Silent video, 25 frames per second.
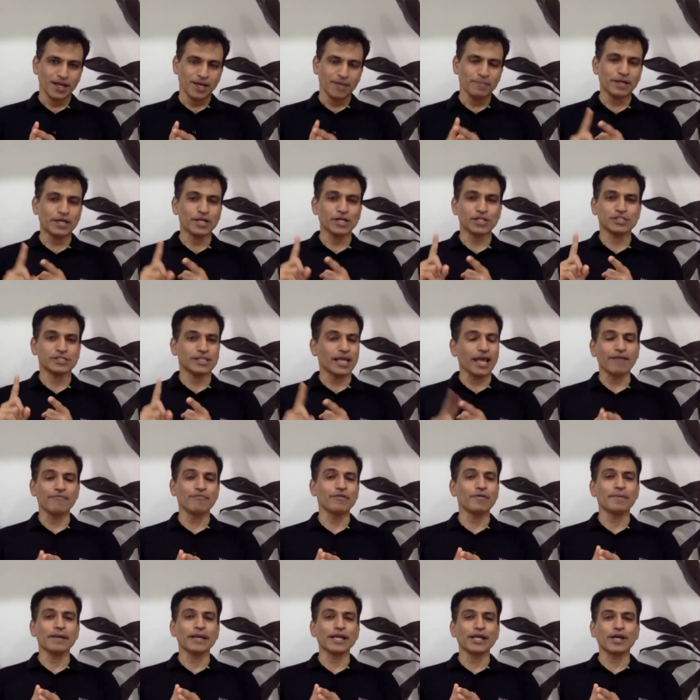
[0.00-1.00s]
because
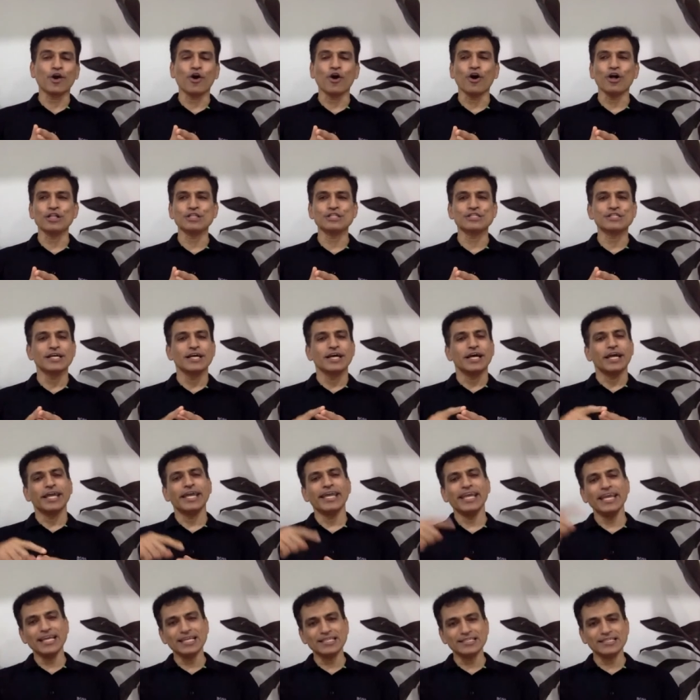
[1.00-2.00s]
everybody calls
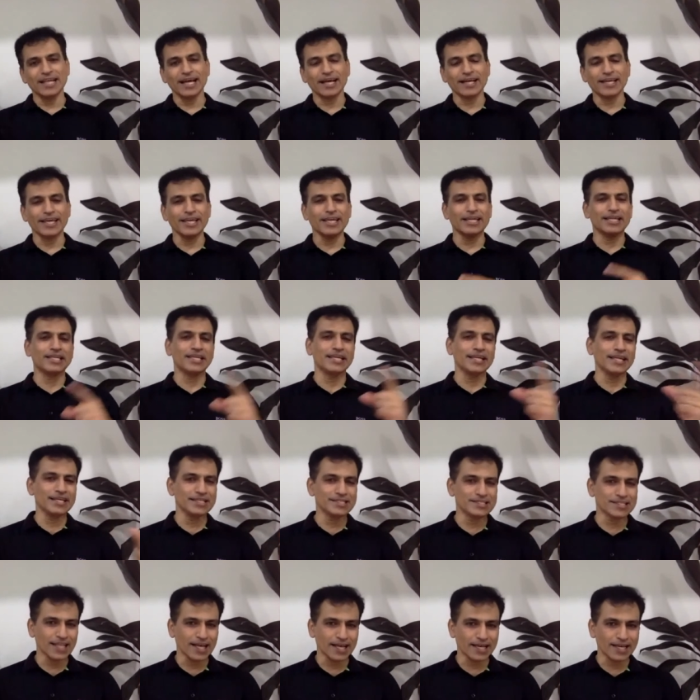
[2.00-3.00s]
he is lucky, she
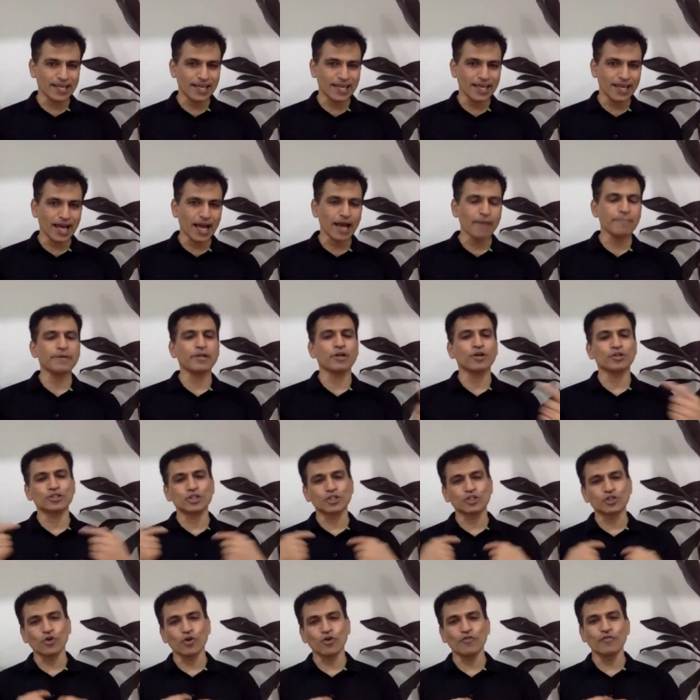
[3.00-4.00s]
is lucky. I've been
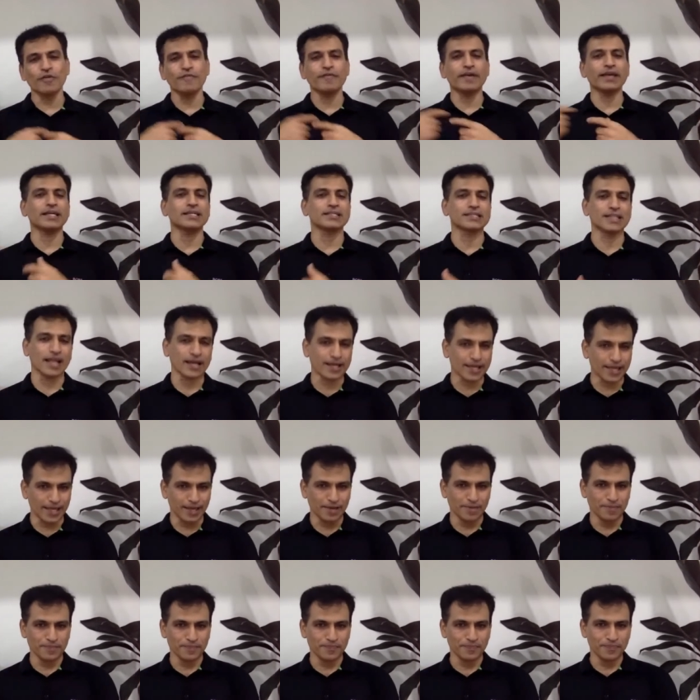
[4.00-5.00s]
also told Vivek is
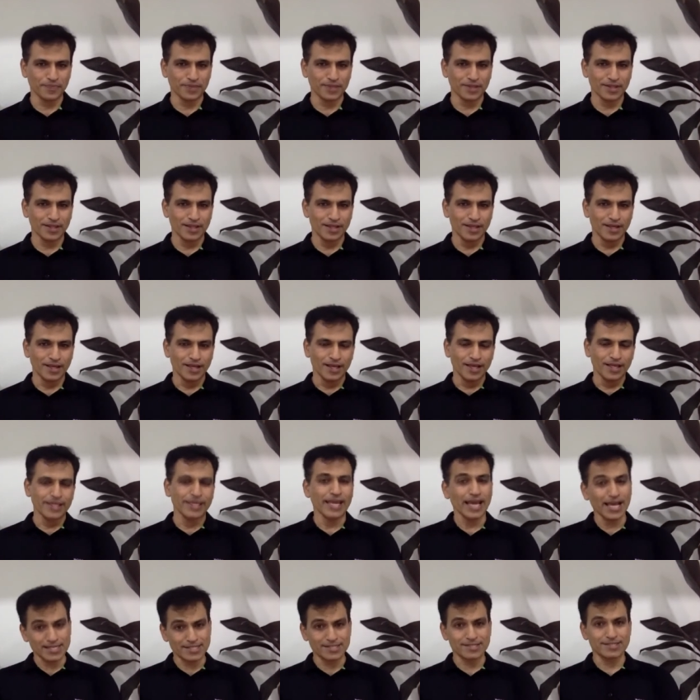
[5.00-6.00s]
lucky.
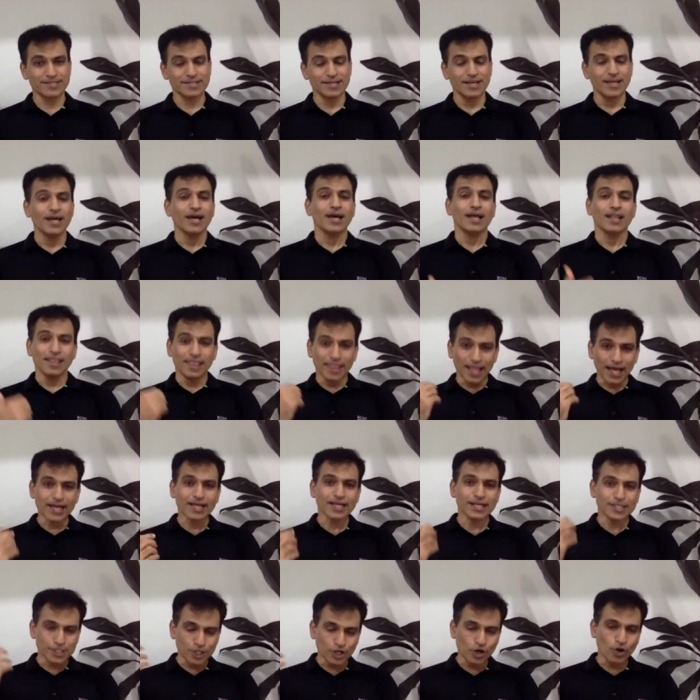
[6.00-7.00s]
Yes,
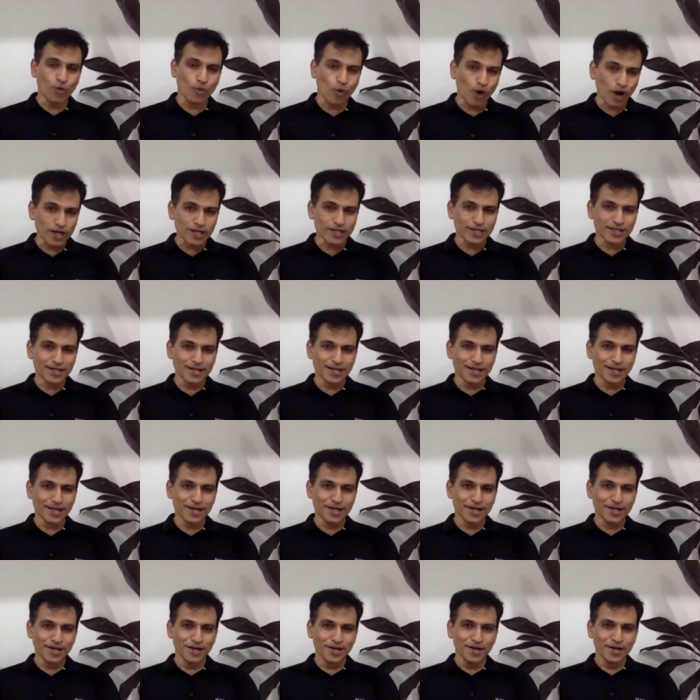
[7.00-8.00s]
luck is, you know what?
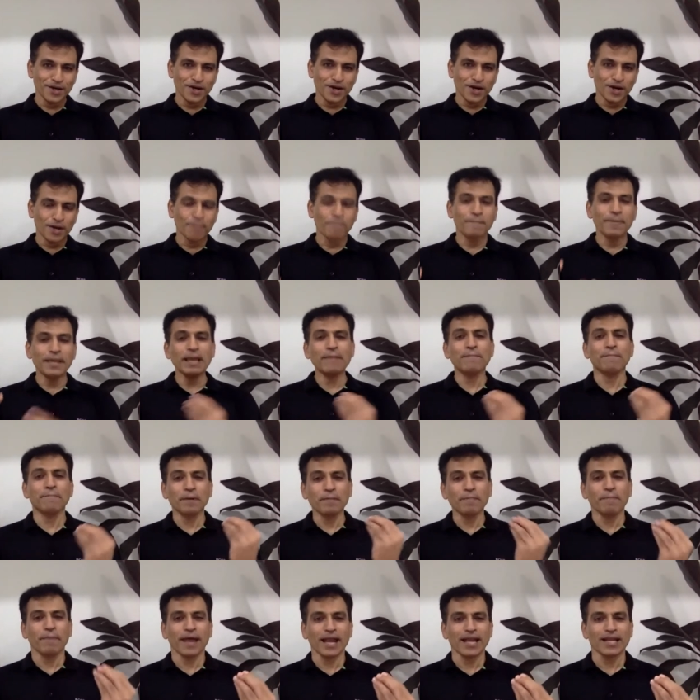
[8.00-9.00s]
Be
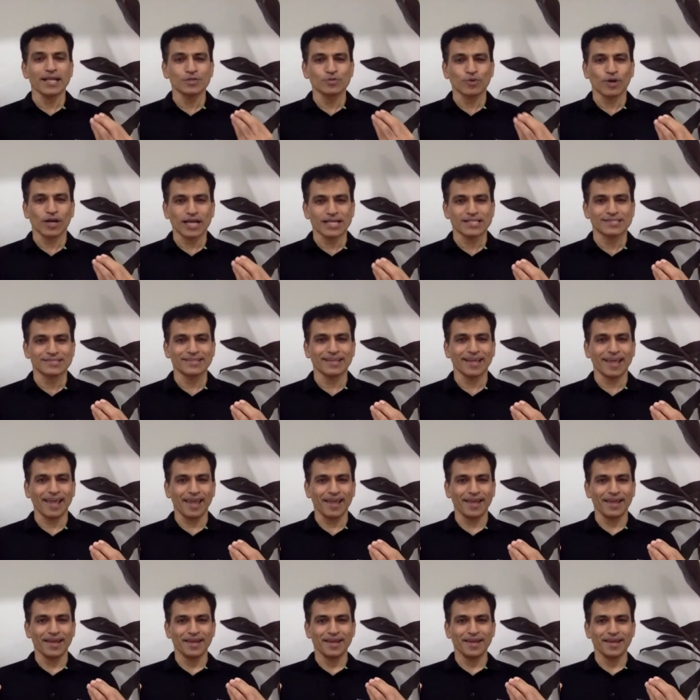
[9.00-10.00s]
prepared is what I
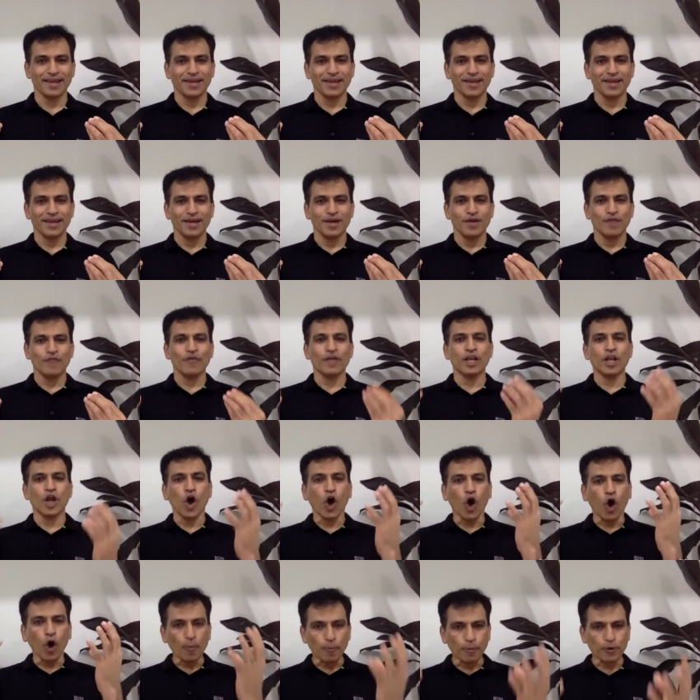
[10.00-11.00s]
say. When
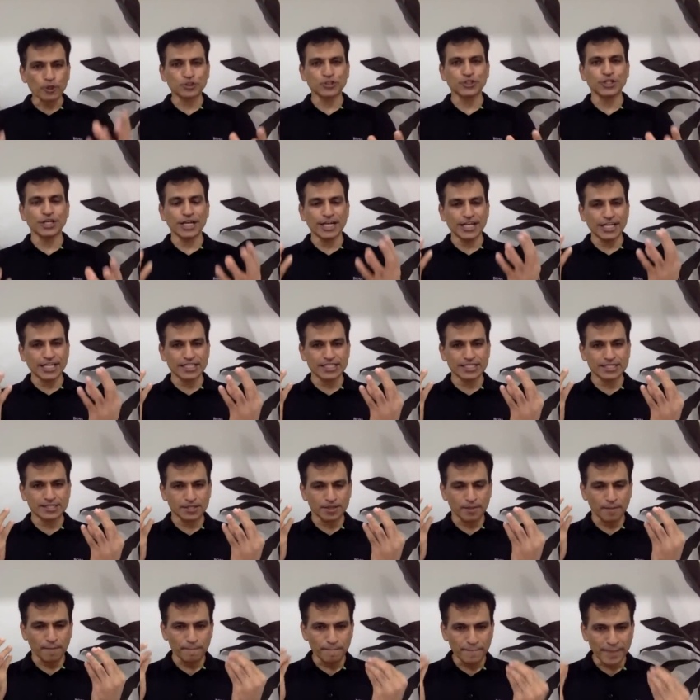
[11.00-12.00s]

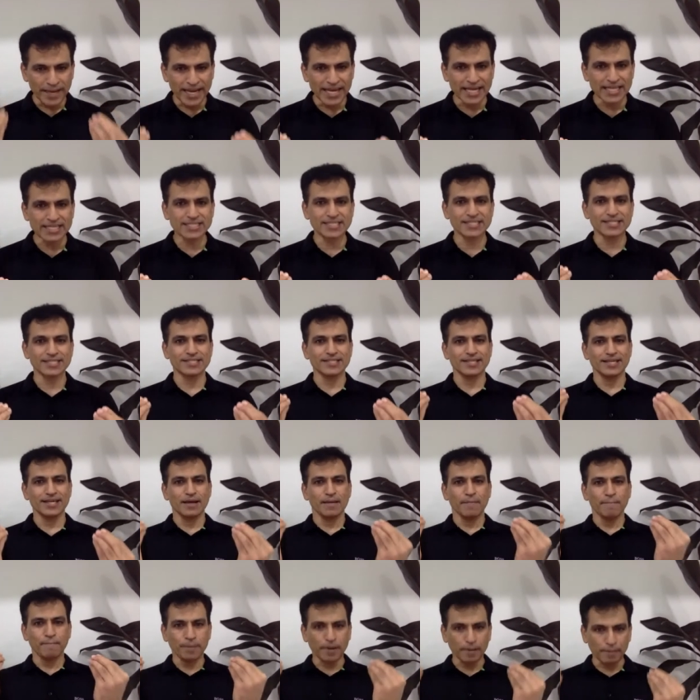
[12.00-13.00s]
opportunities meets
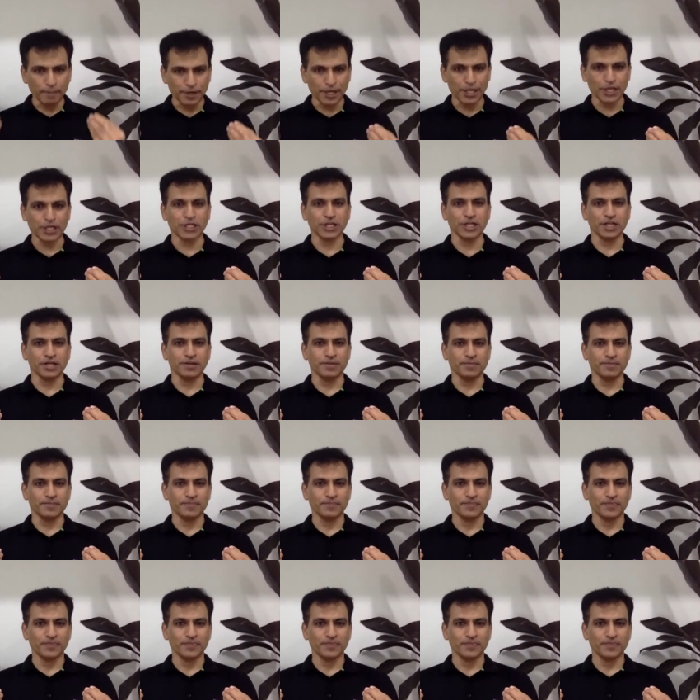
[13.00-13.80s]
preparation,